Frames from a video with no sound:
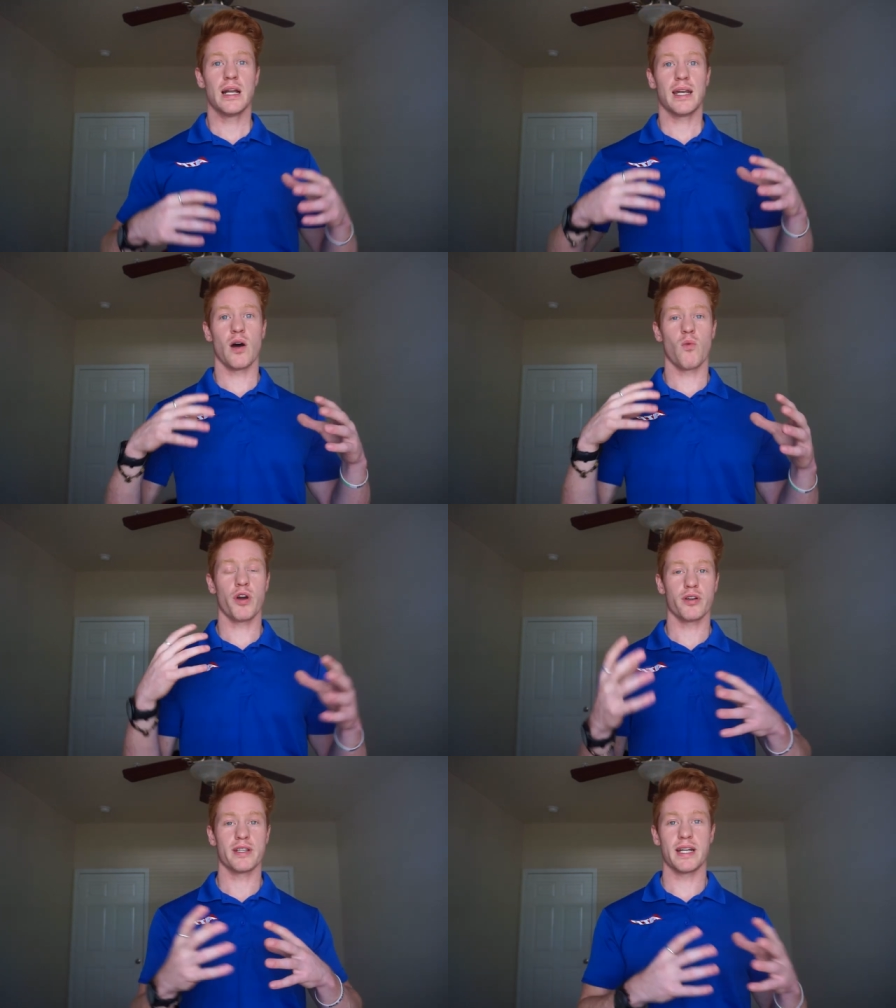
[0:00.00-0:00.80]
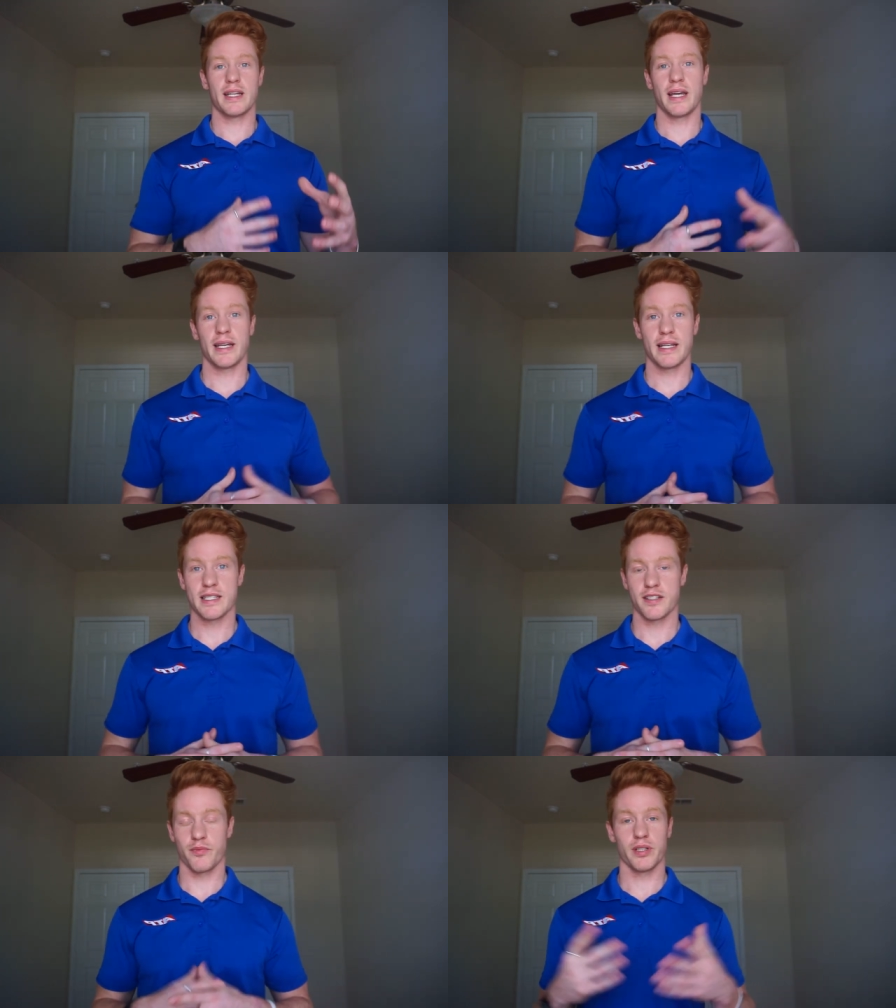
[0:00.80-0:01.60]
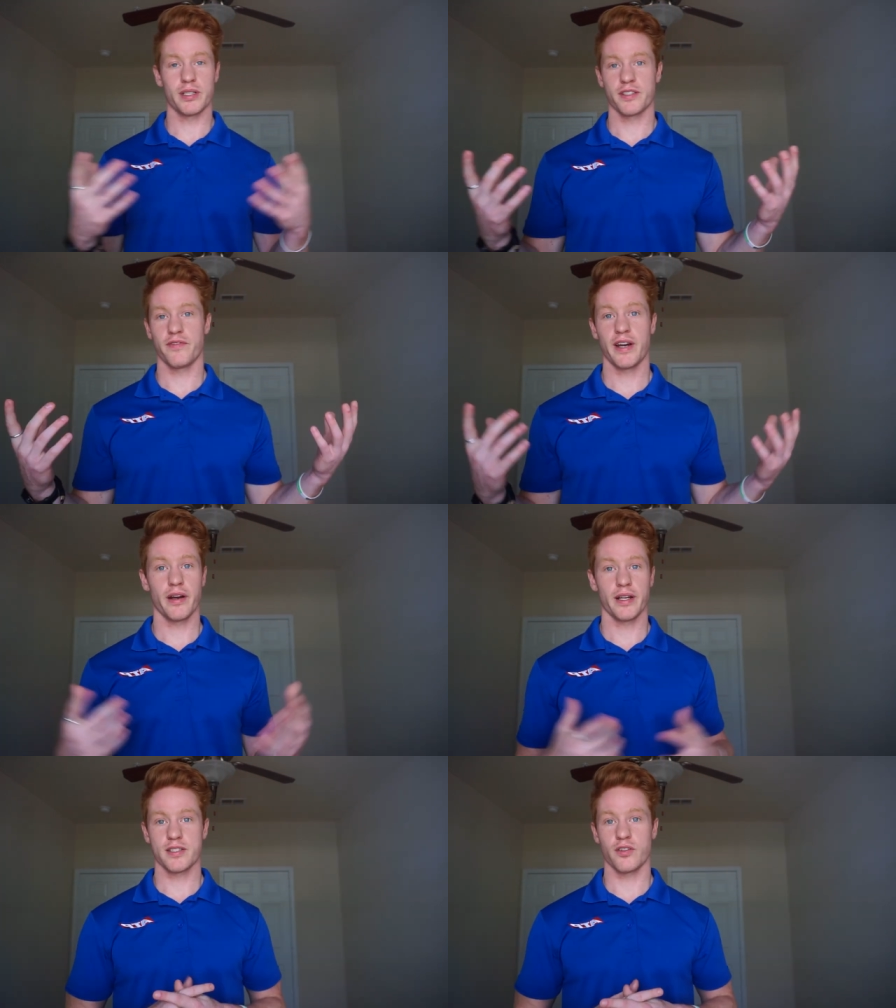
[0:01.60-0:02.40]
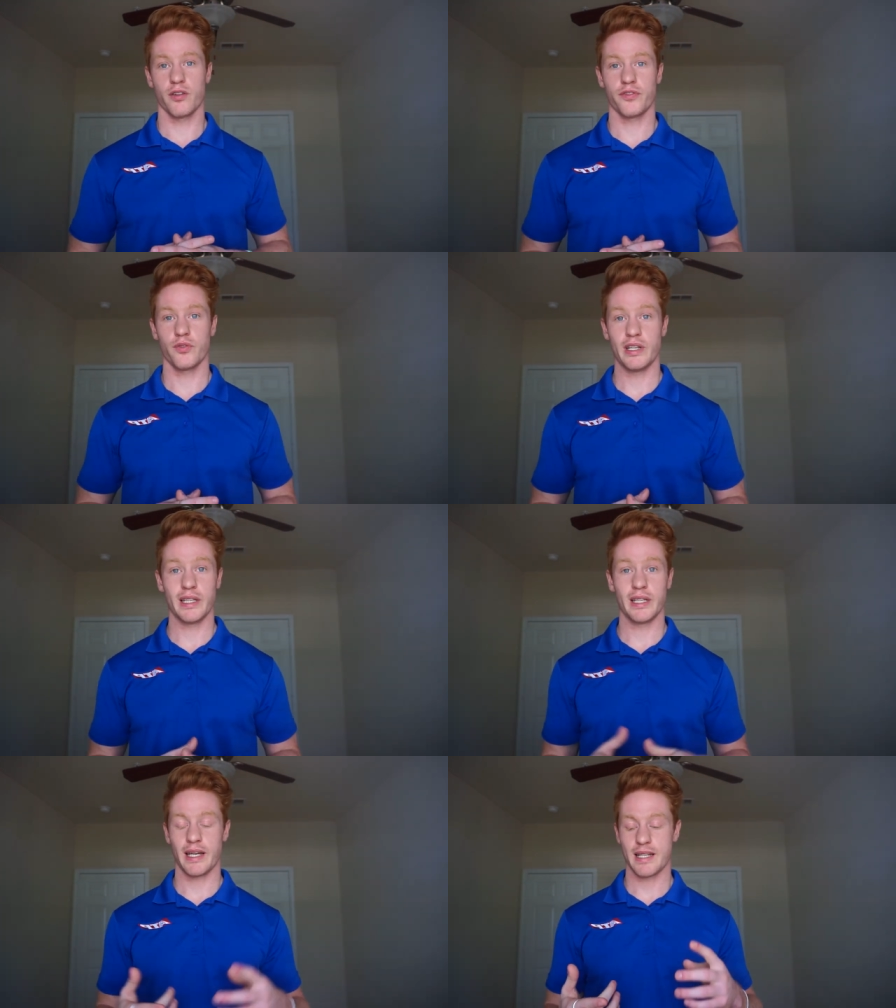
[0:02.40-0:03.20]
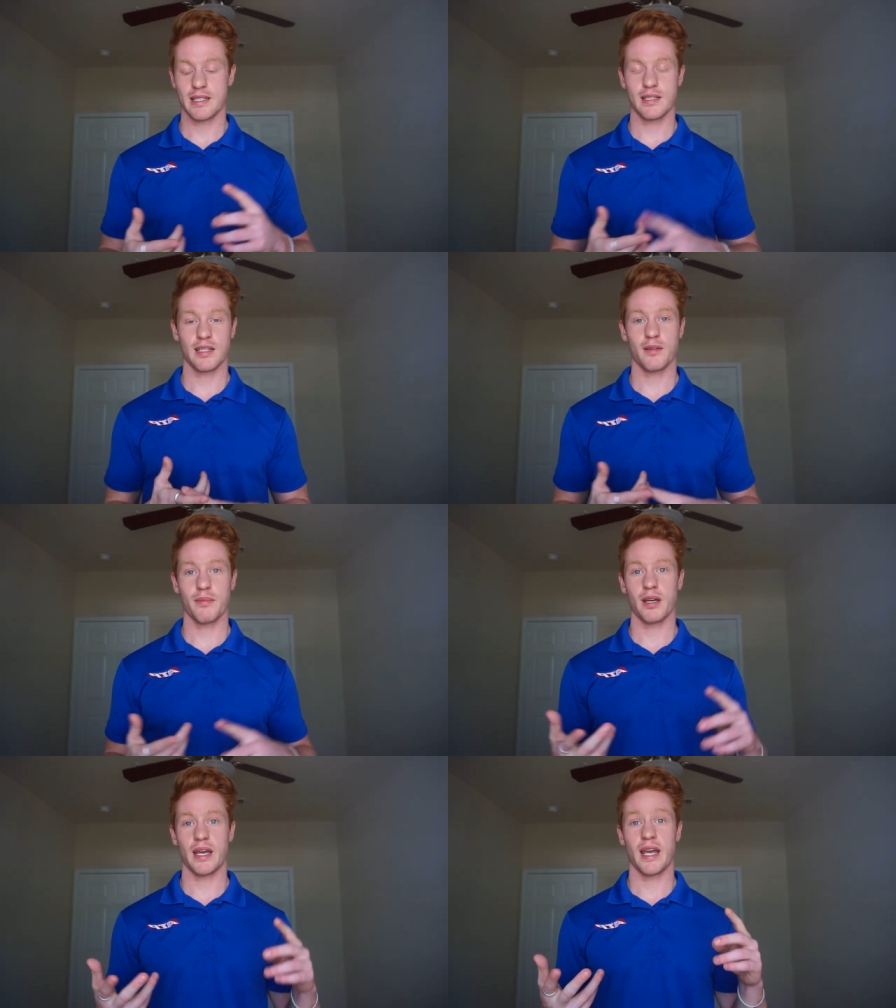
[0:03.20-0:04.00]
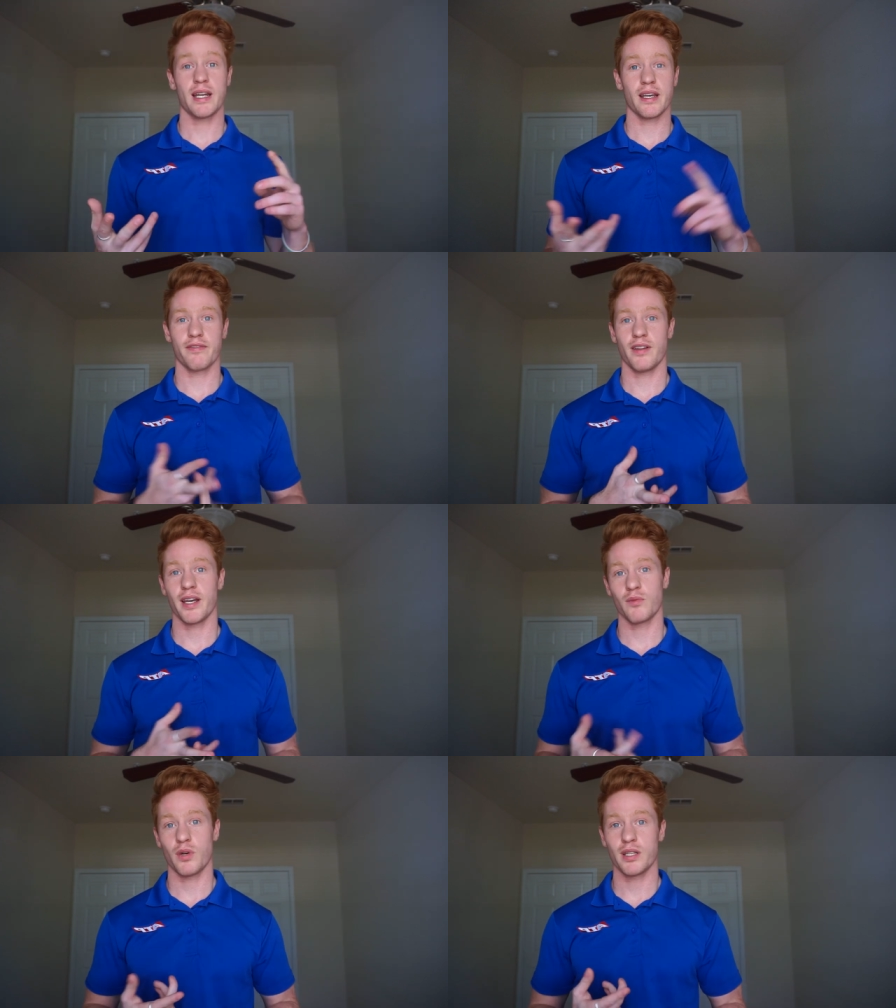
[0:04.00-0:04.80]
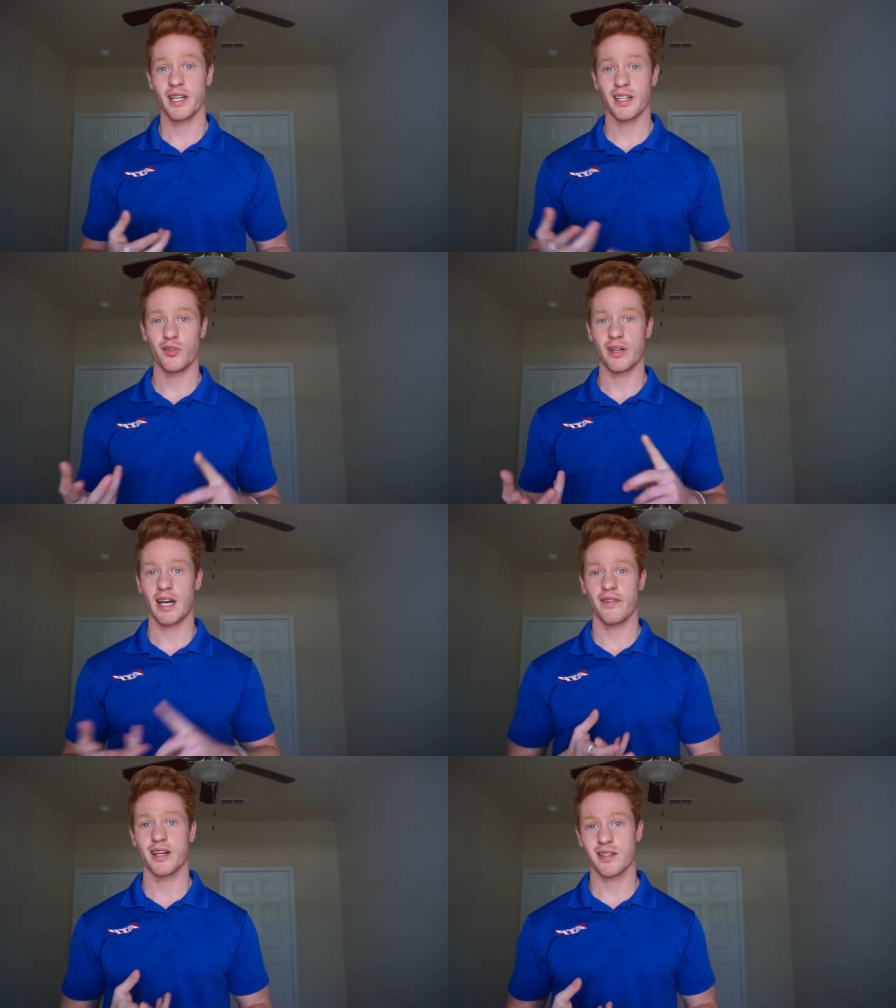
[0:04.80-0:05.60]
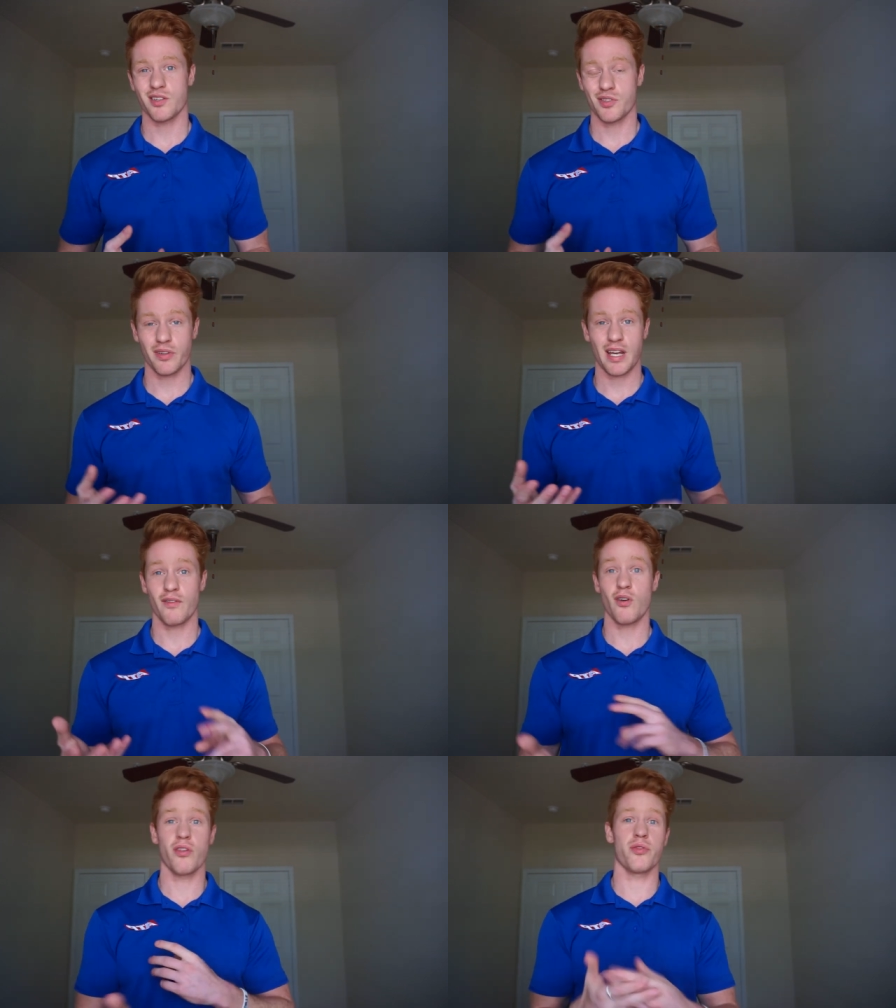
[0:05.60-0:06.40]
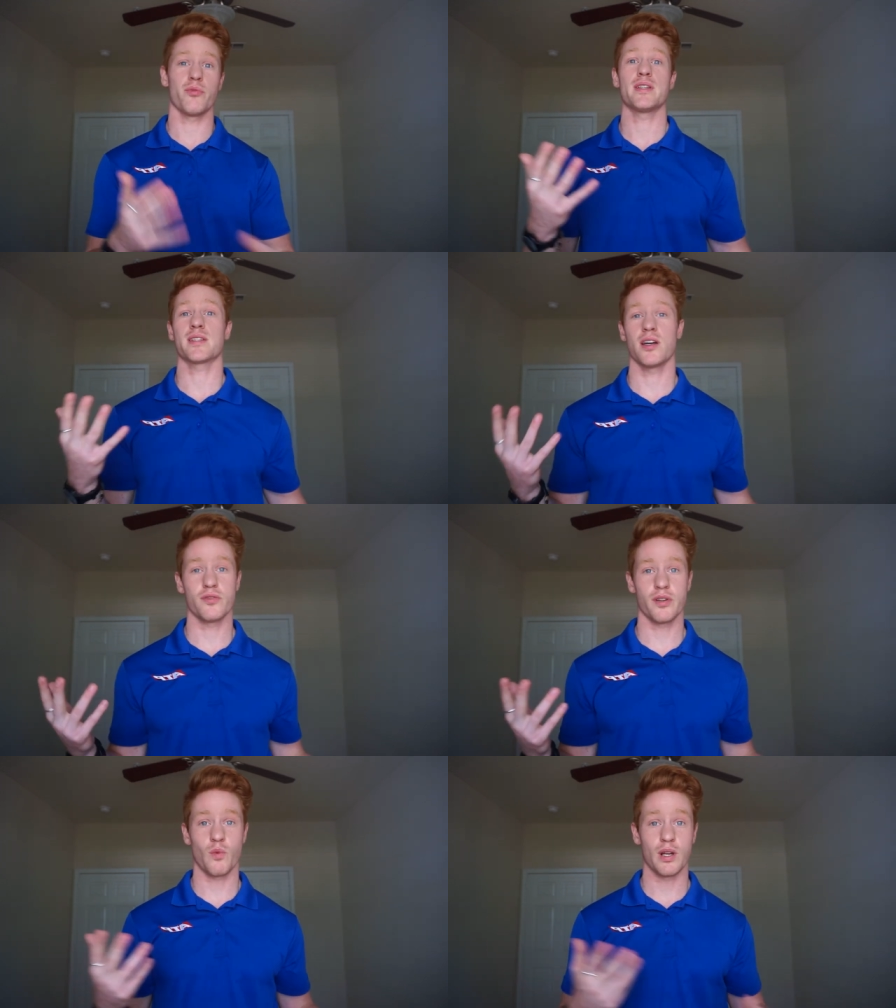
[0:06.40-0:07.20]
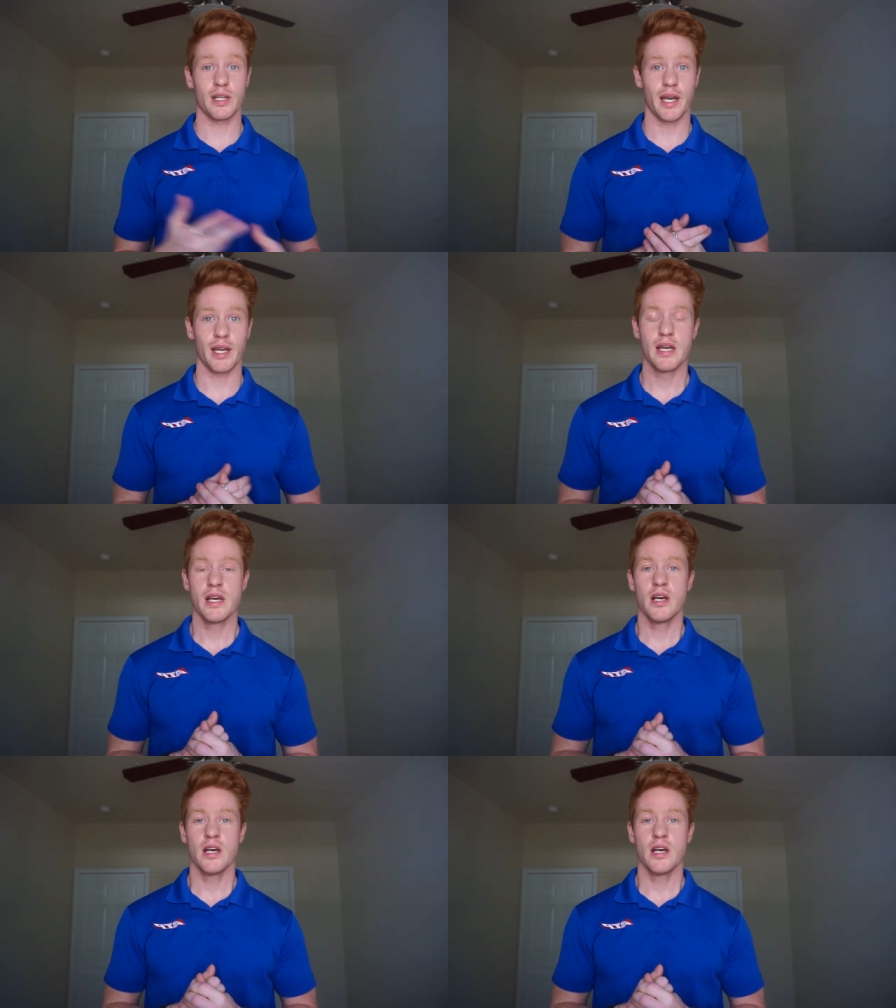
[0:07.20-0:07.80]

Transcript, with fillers: Now, what your day-to-day is, it really just varies. So if you need a sim and a flight in one day, you can have that scheduled. You can have all three scheduled in one day.